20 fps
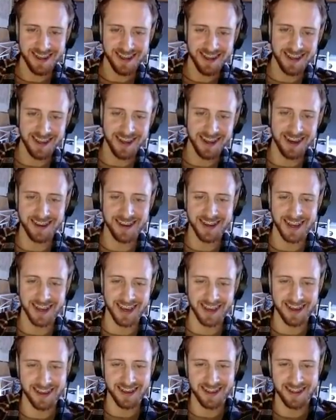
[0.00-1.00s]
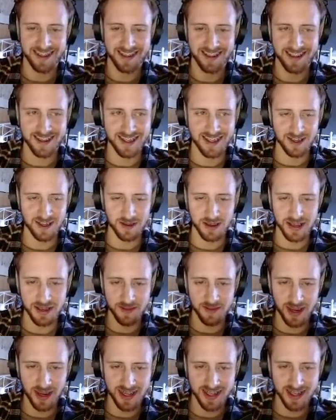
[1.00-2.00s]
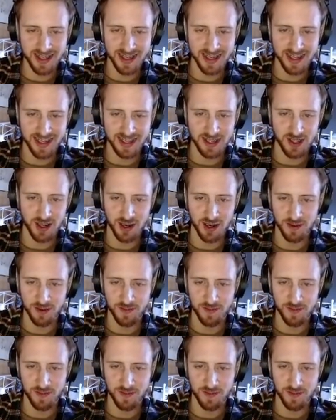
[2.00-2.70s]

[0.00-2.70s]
Okay, so he manages to hit the shot.